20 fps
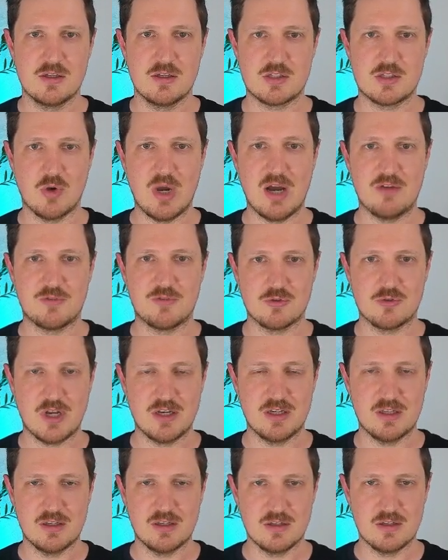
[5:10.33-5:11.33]
So after
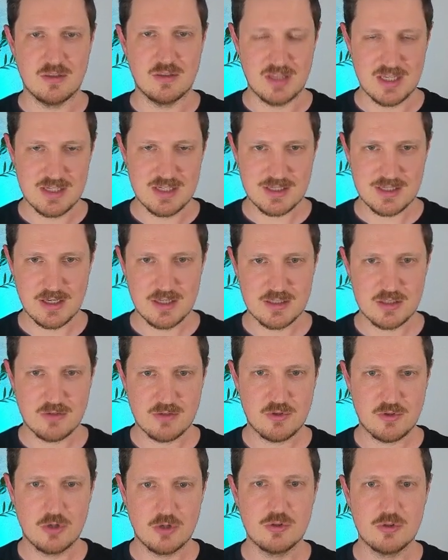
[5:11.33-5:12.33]
running these lines
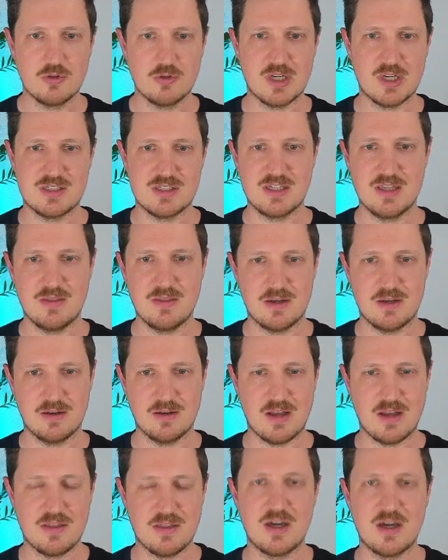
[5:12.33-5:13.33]
of code, you can see that
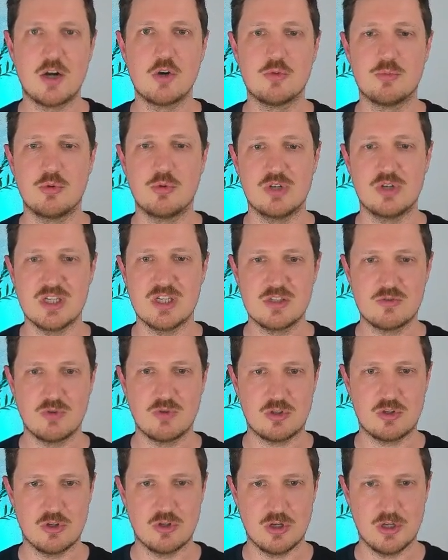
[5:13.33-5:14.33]
another output is
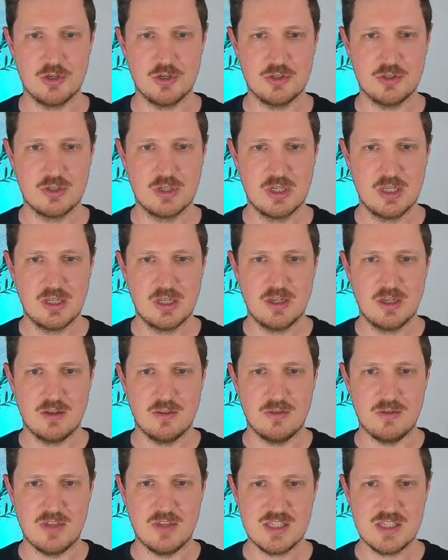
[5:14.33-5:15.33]
returned
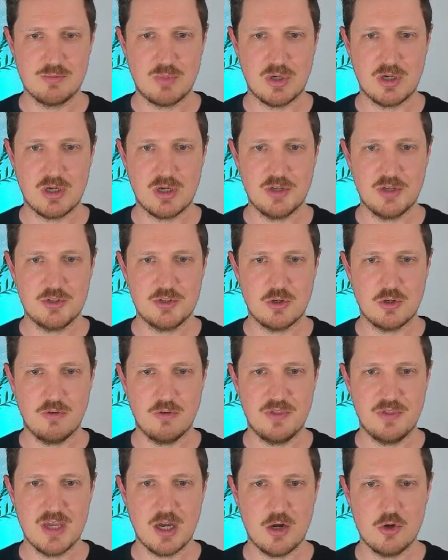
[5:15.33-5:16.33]
this part
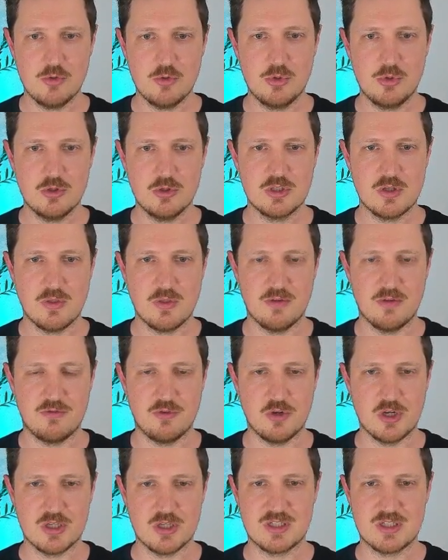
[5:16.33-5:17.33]
of the output, the
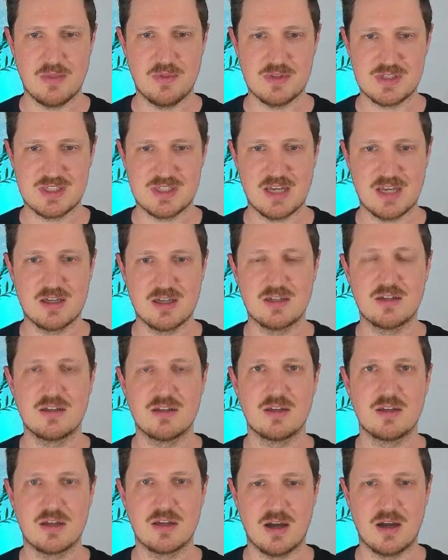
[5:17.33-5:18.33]
first and the
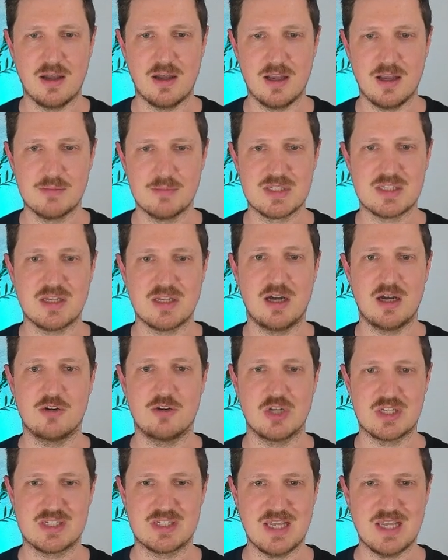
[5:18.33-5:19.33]
second columns
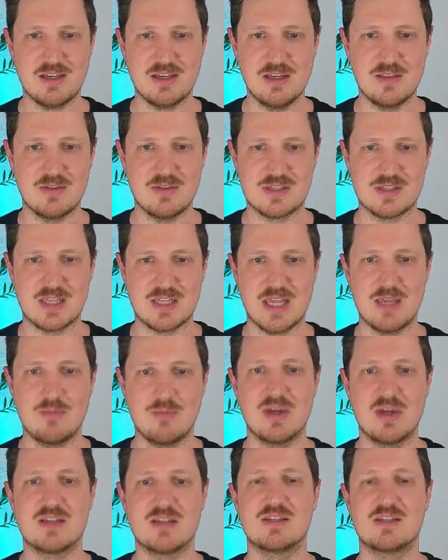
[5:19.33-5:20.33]
are exactly the
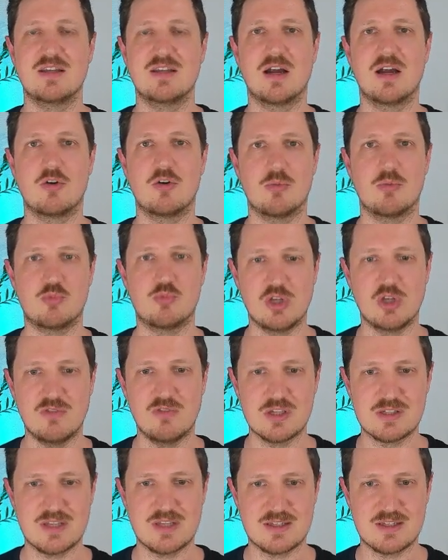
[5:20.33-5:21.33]
same as in our
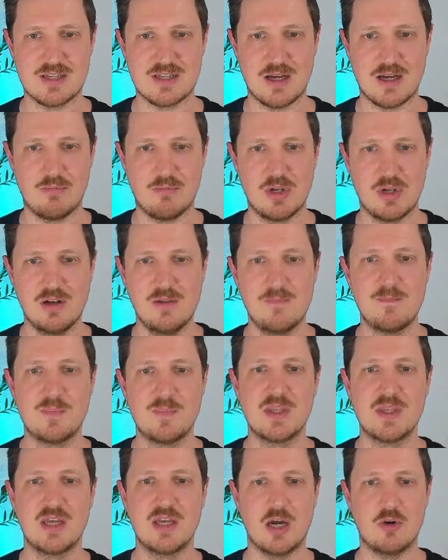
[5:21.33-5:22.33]
previous example.
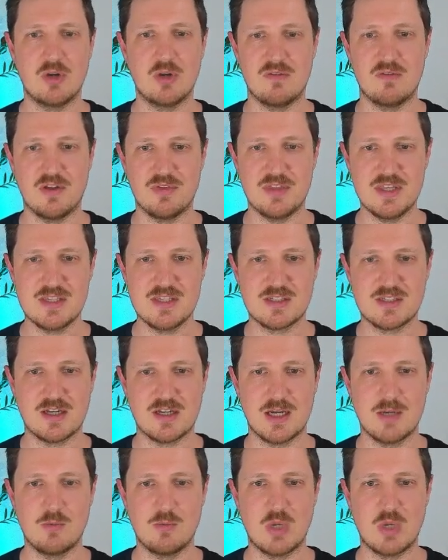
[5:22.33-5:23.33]
However, this
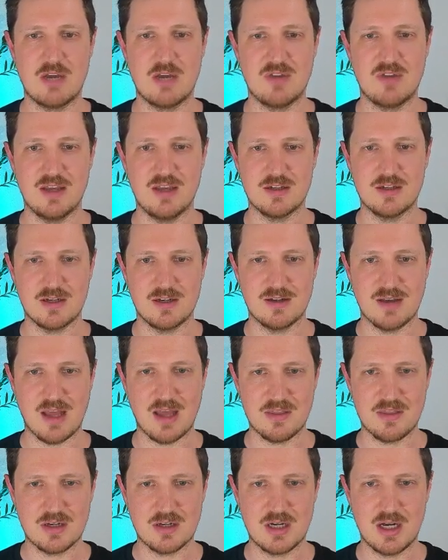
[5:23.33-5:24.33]
time we have added
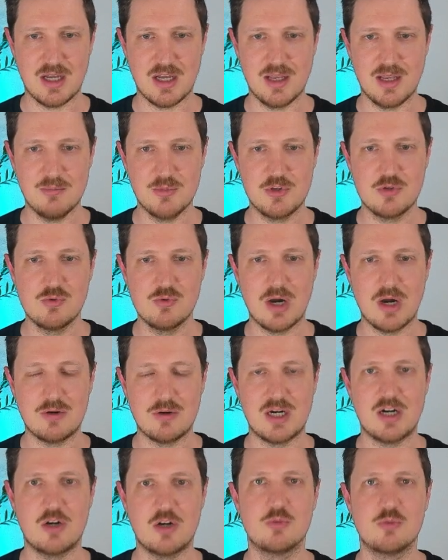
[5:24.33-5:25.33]
another column to
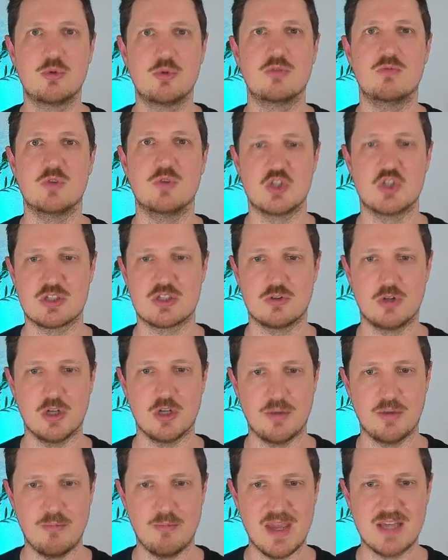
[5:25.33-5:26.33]
our output, which is
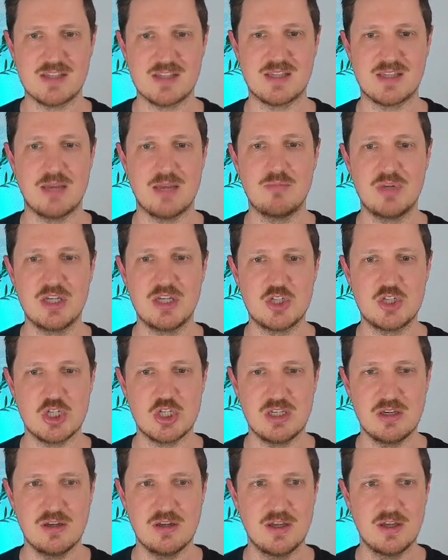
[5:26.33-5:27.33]
called max
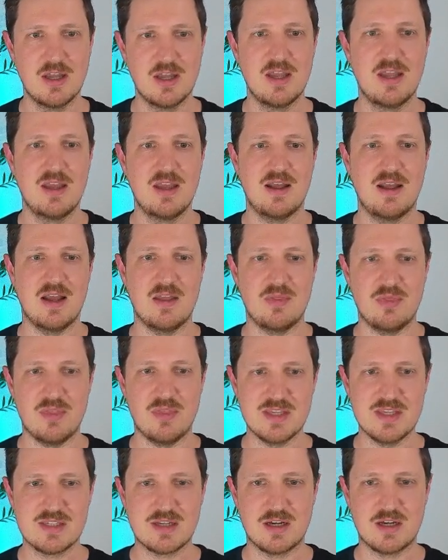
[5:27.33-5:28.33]
MPG. And
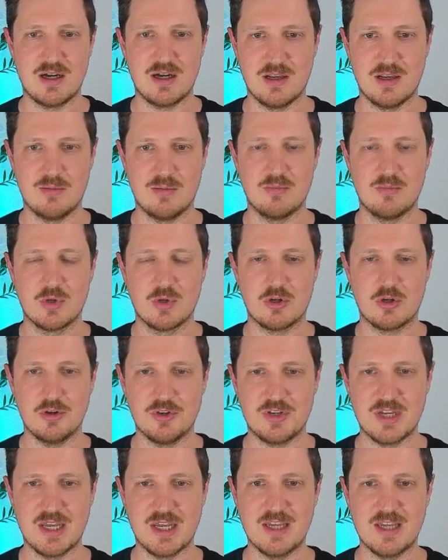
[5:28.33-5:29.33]
this column
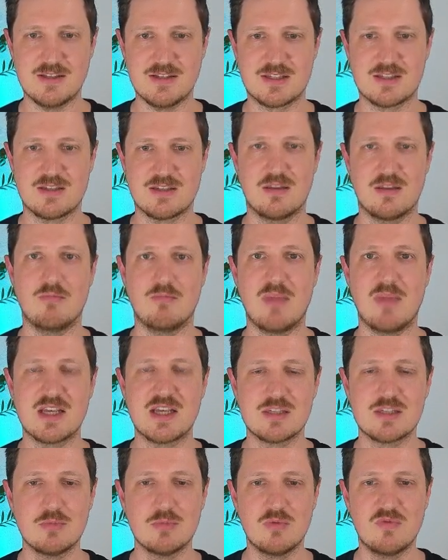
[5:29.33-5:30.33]
contains the
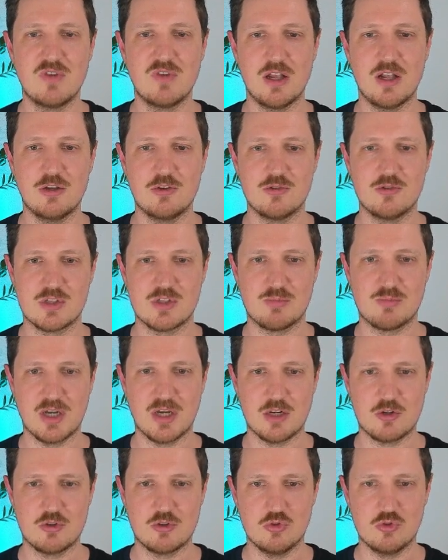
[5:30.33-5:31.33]
maximum values
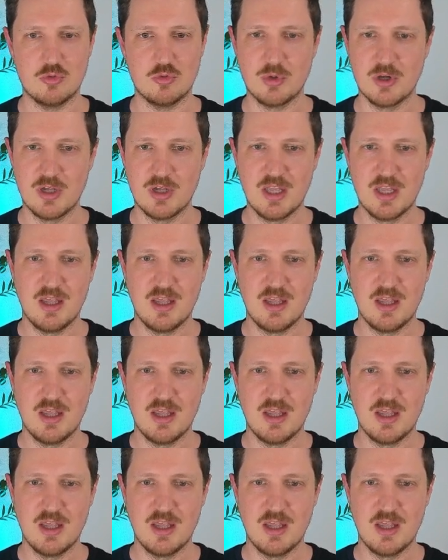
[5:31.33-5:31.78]
by group.